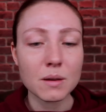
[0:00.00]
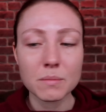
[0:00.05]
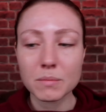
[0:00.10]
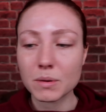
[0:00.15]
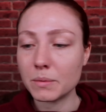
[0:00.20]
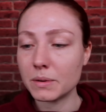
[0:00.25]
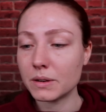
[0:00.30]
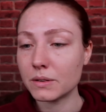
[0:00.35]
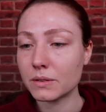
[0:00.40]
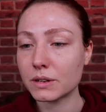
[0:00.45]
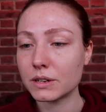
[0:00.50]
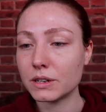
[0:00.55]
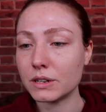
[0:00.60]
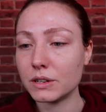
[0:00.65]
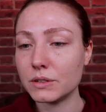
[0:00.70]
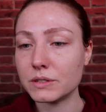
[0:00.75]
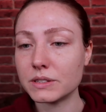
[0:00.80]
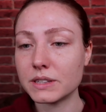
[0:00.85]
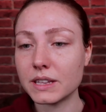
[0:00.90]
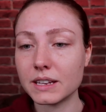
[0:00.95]
But we're not going to
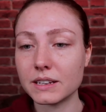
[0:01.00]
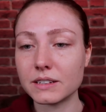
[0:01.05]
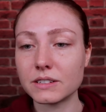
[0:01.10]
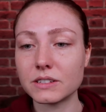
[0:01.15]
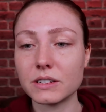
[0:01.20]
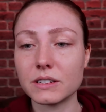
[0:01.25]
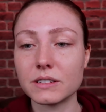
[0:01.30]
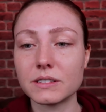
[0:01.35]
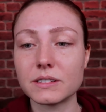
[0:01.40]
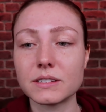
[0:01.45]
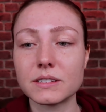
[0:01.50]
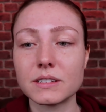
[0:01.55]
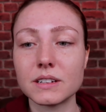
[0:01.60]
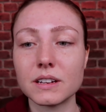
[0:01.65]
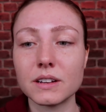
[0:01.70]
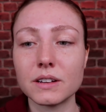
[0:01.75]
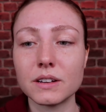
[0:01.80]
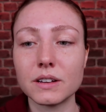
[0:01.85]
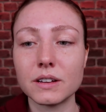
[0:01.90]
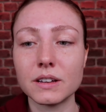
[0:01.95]
use that just
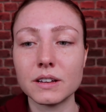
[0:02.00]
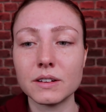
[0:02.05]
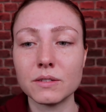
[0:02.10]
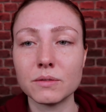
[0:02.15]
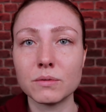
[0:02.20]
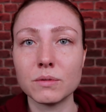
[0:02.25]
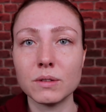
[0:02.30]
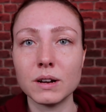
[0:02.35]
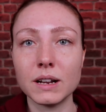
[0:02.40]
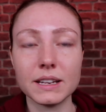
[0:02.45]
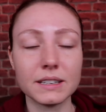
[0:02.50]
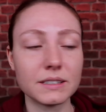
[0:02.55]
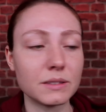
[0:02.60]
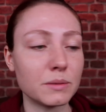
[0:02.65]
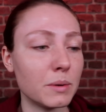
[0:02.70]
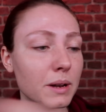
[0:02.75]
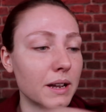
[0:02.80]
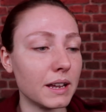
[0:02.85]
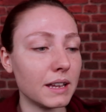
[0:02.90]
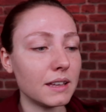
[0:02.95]
right
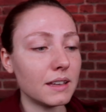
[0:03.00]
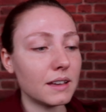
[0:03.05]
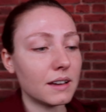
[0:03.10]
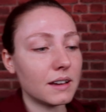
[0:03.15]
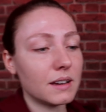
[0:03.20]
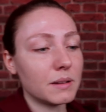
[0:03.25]
away.